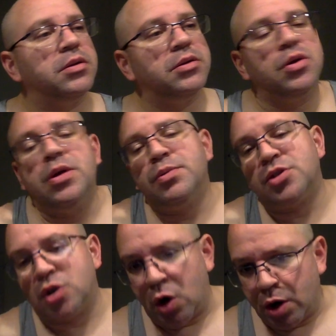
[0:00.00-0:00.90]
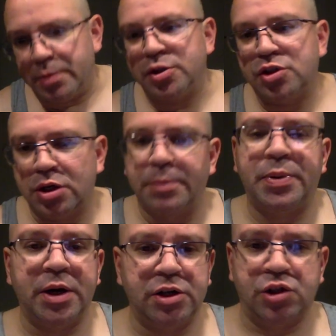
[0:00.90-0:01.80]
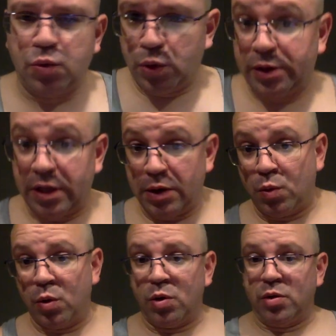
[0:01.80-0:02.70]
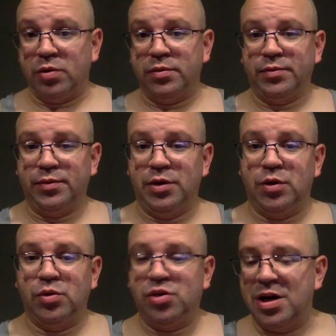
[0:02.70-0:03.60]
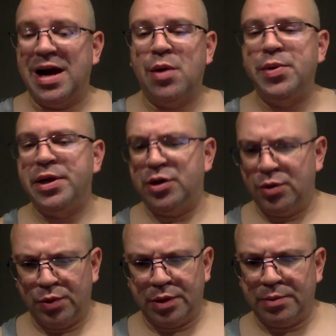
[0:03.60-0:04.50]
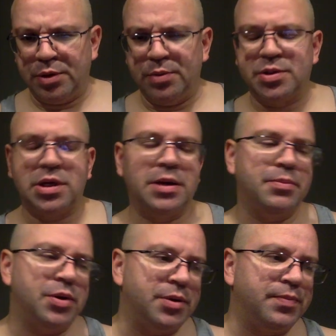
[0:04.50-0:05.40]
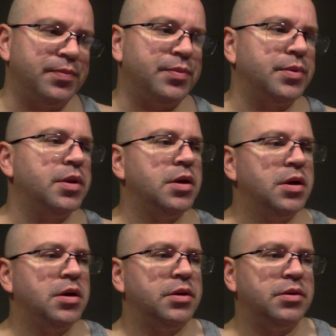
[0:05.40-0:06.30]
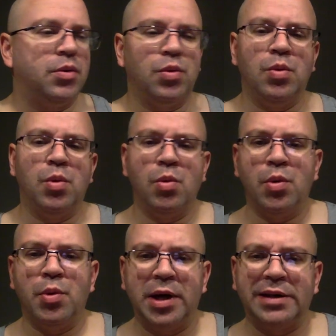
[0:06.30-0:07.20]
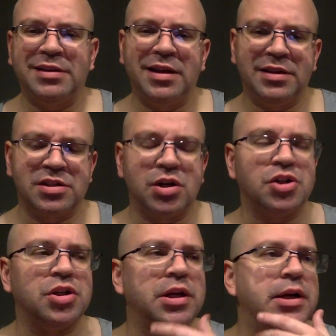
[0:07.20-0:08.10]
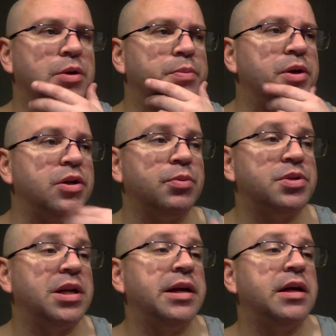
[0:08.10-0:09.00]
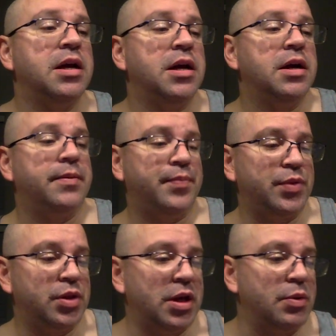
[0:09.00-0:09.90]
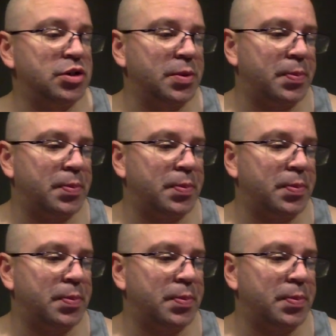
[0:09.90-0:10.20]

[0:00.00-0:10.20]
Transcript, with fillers: you know, it was garbage compared to what they were you know, to how we knew them. You know what I'm saying? But you know, we'll we'll, we'll get to that discussion later. But you know what I'm saying? Like, it was the